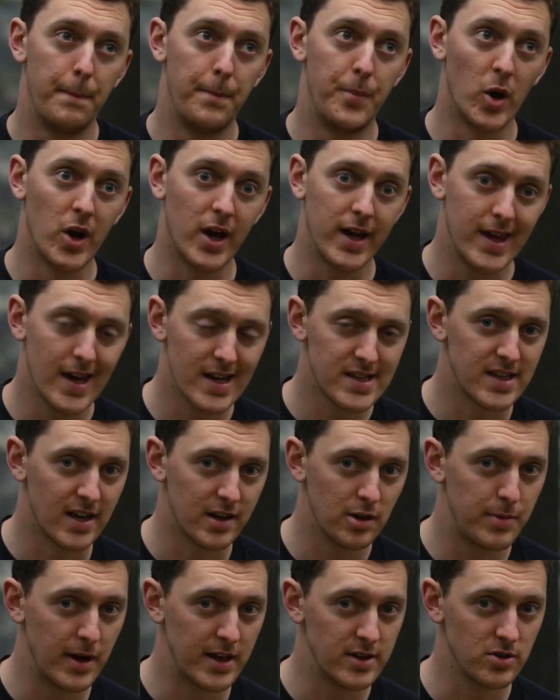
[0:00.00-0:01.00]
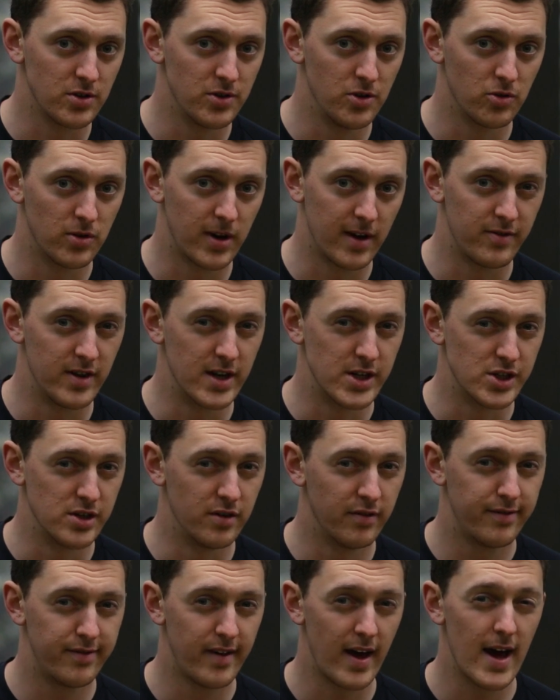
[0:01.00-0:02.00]
But I guess that depends on your definition
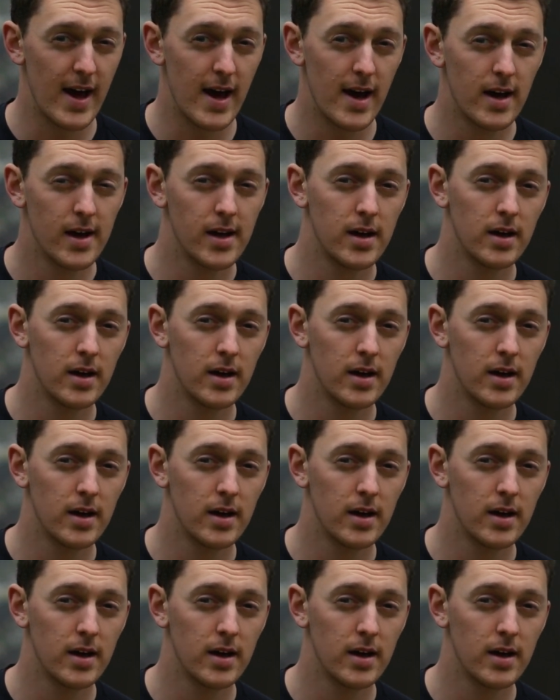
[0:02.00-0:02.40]
of fair.